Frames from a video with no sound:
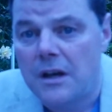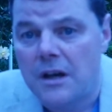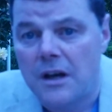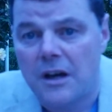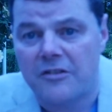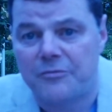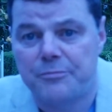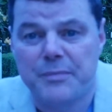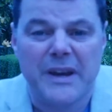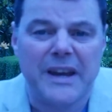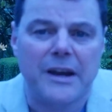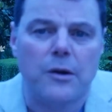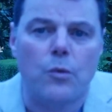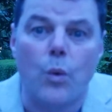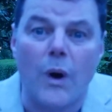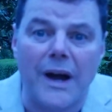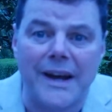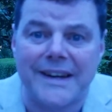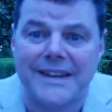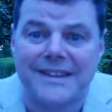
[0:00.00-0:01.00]
of
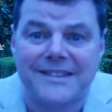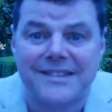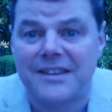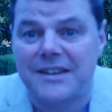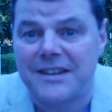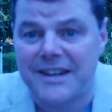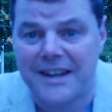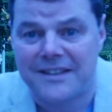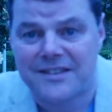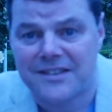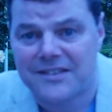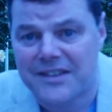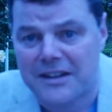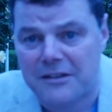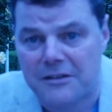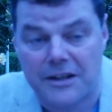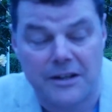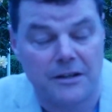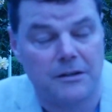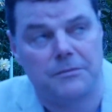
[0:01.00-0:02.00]
being white,
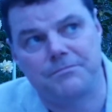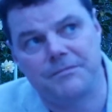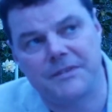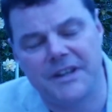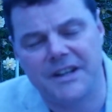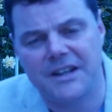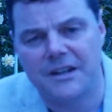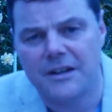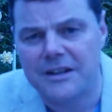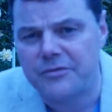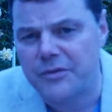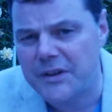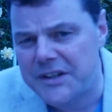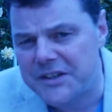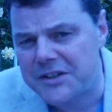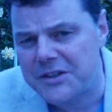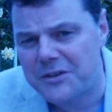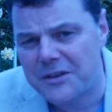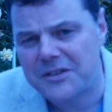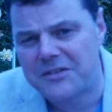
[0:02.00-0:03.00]
necessarily. Or, if we
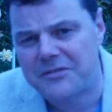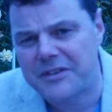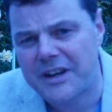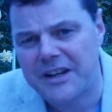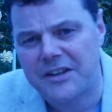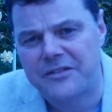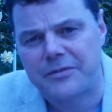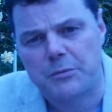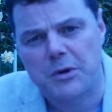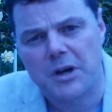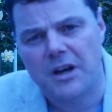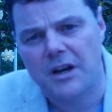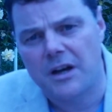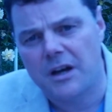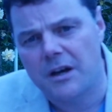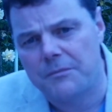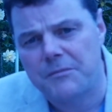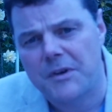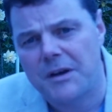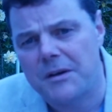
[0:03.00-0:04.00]
do, it's from
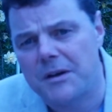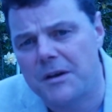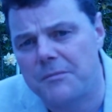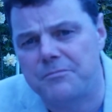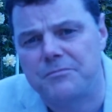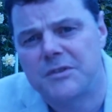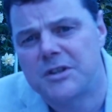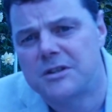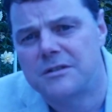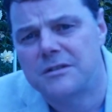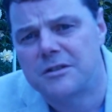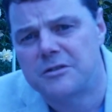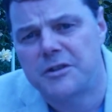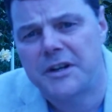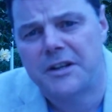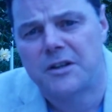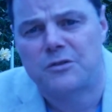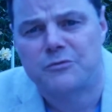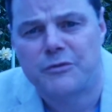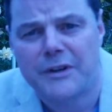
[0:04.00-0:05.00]
a
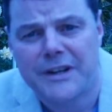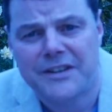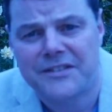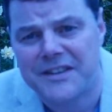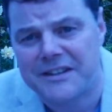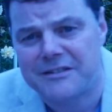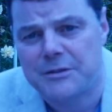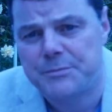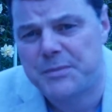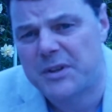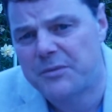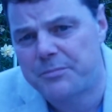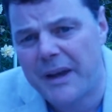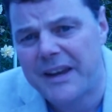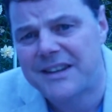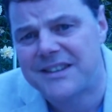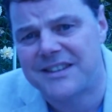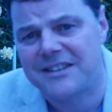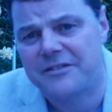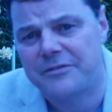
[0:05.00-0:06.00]
critical race theory
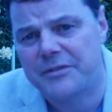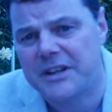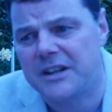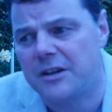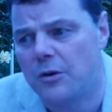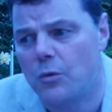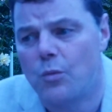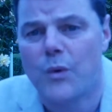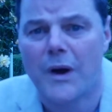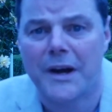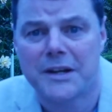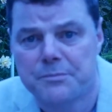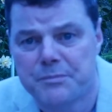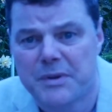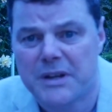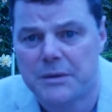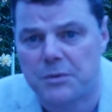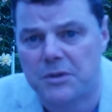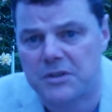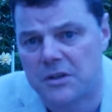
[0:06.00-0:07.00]
perspective. White
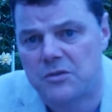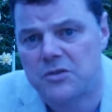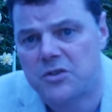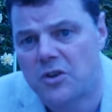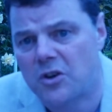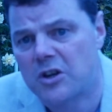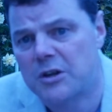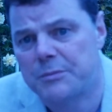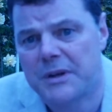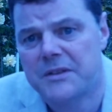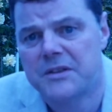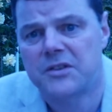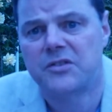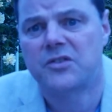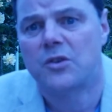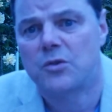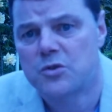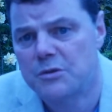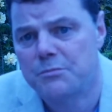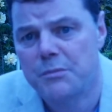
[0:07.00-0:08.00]
people don't talk about the
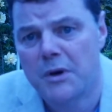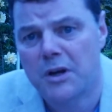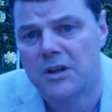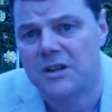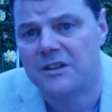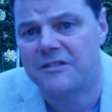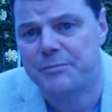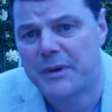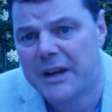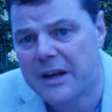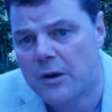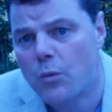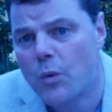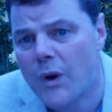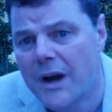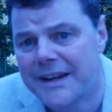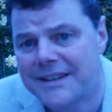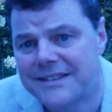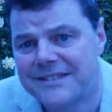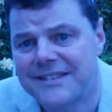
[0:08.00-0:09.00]
social model of being
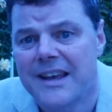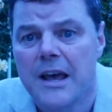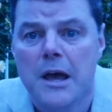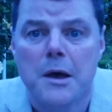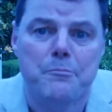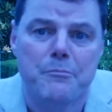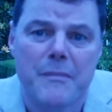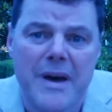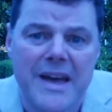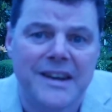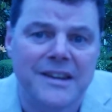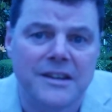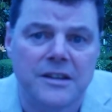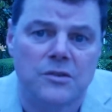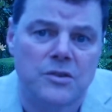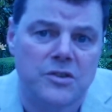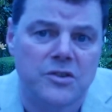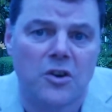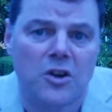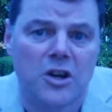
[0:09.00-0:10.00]
white. Men
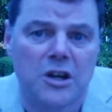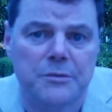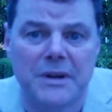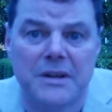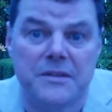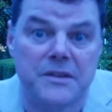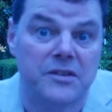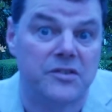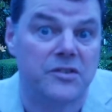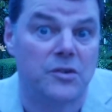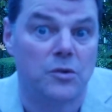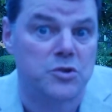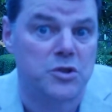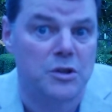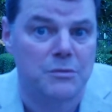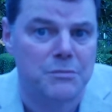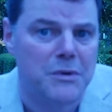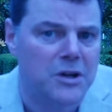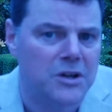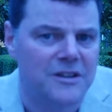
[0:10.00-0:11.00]
don't talk about the
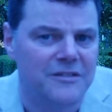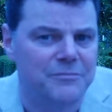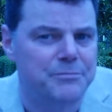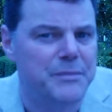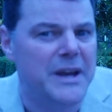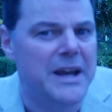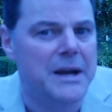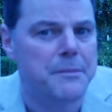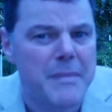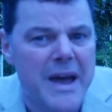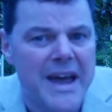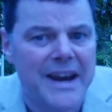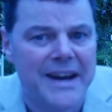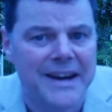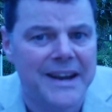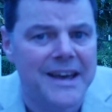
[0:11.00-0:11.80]
social model of being men,